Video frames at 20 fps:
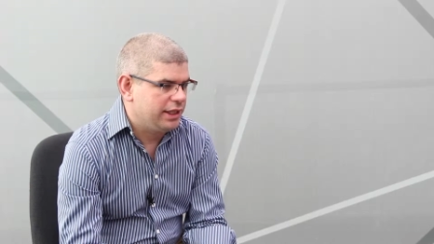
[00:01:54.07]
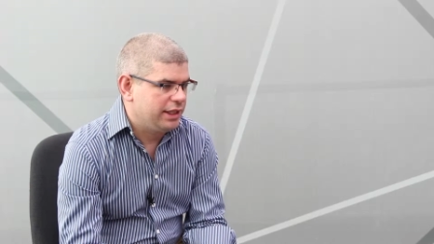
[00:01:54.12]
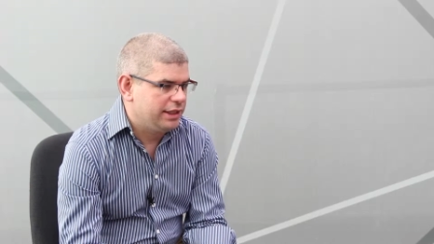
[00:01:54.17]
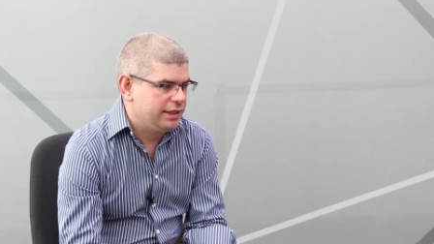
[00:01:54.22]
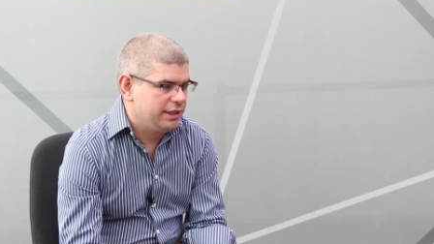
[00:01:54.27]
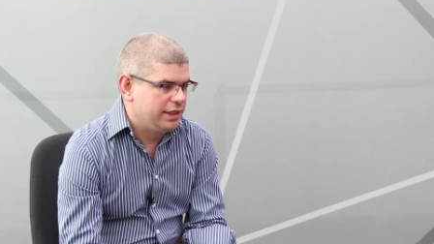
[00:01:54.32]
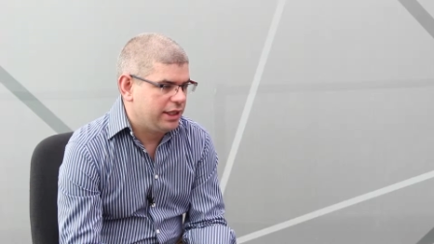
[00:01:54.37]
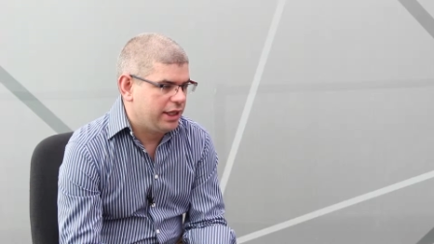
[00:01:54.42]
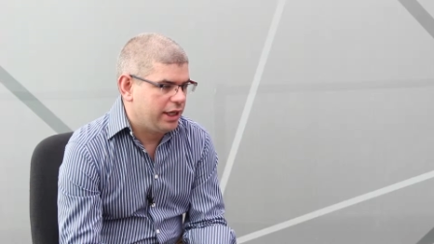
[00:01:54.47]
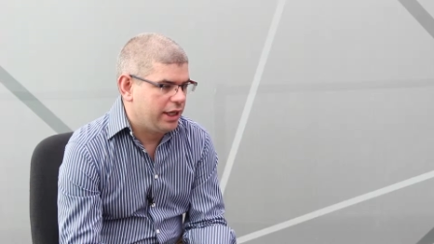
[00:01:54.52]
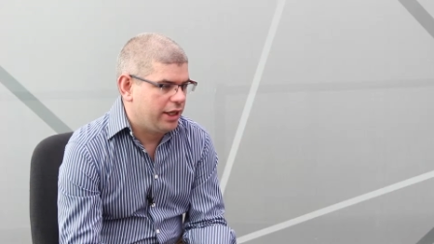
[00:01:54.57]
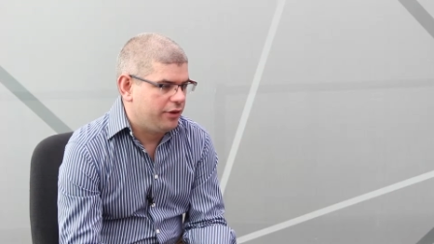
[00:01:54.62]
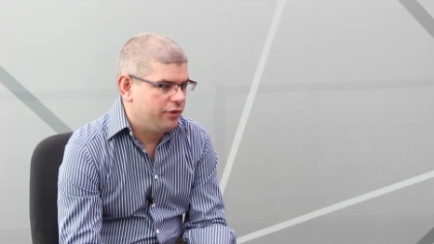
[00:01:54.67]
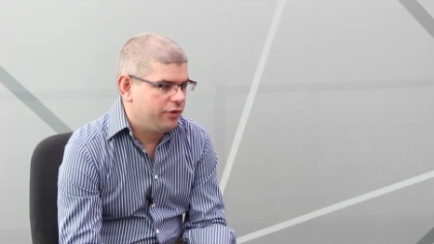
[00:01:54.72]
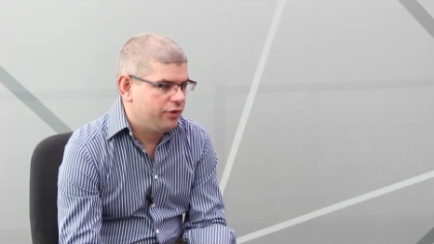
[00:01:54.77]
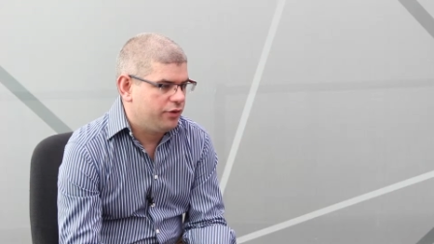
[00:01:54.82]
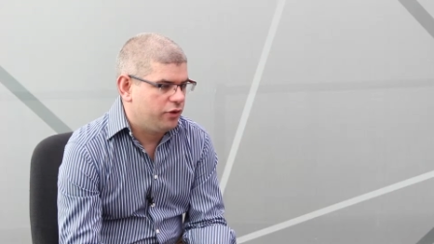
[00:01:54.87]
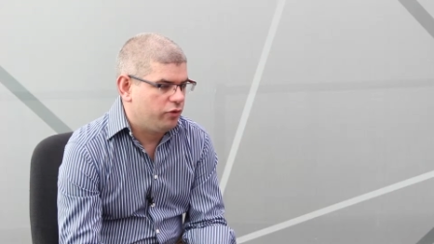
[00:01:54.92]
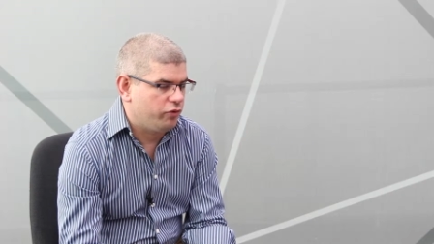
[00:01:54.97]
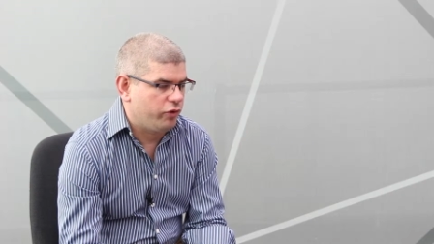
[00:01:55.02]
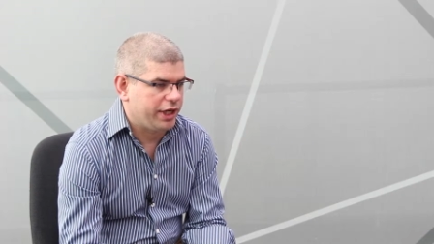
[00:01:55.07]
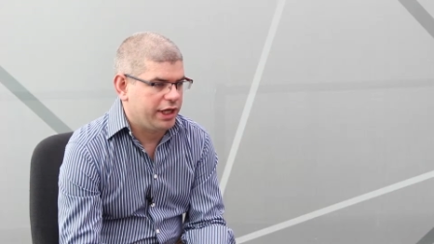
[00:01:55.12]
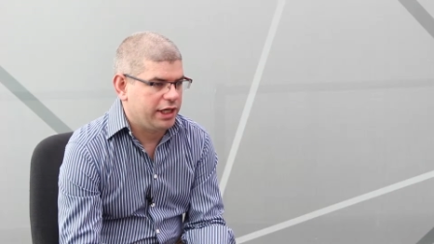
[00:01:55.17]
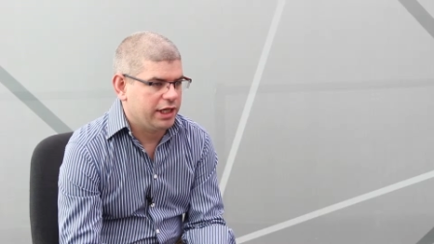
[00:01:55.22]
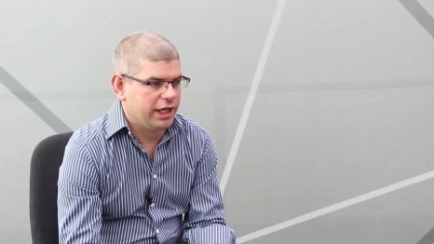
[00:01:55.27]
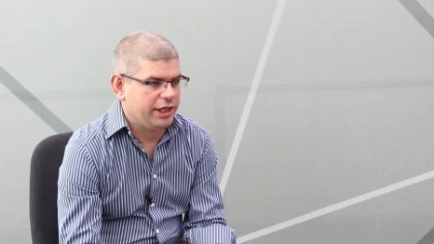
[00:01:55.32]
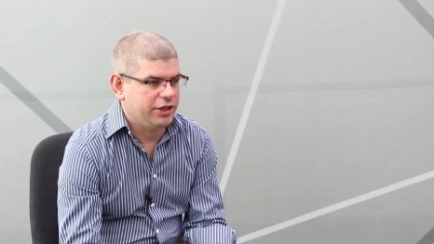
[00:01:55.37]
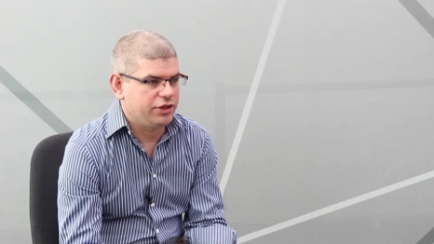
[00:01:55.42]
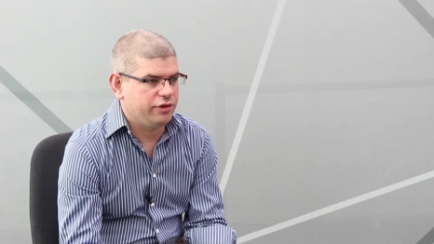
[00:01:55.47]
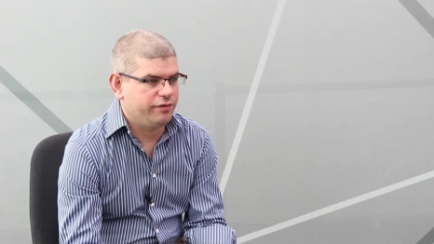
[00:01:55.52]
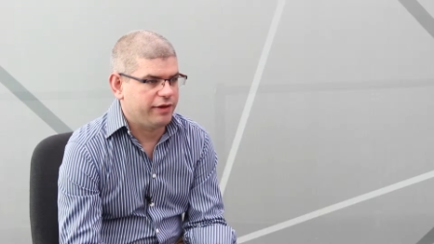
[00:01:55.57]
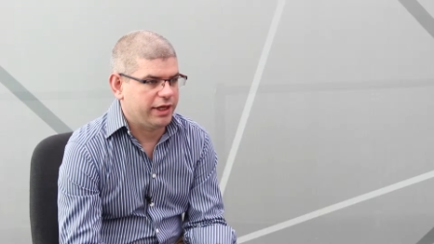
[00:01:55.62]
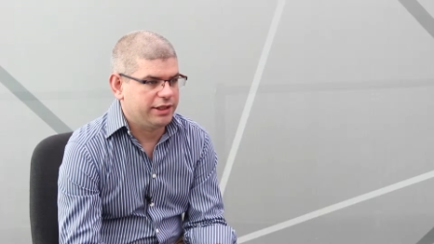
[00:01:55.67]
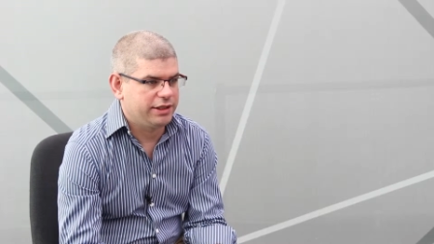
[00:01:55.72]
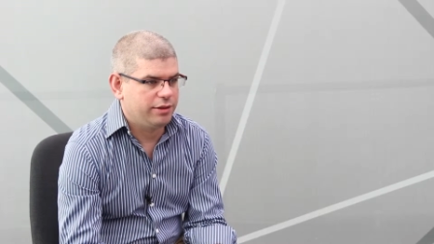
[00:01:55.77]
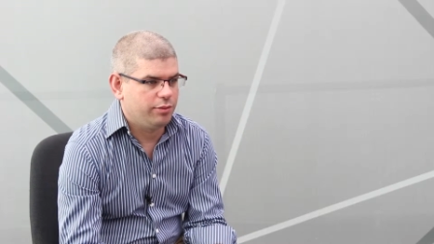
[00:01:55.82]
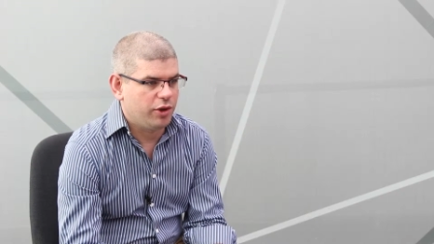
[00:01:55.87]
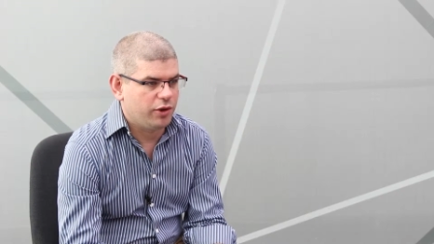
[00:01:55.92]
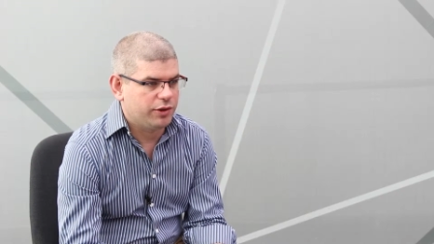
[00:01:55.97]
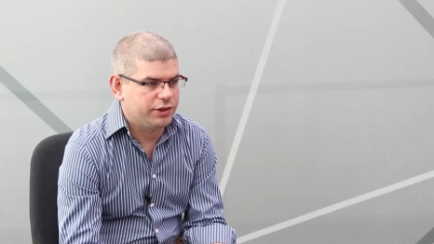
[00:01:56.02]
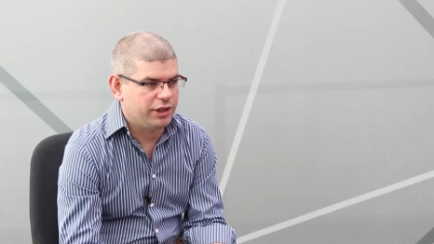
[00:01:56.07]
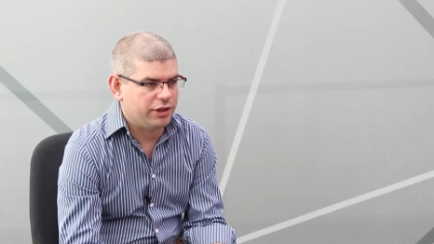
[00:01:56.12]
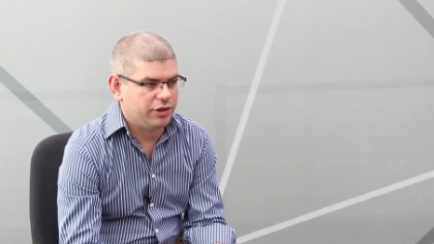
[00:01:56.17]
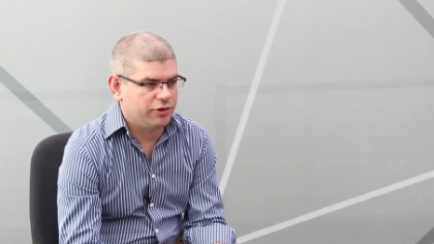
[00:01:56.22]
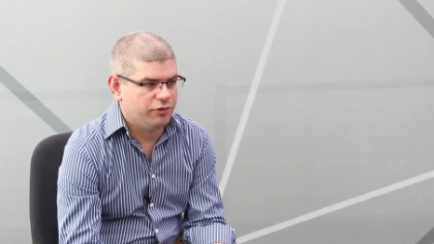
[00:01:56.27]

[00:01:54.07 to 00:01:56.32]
is the regulation of antibiotic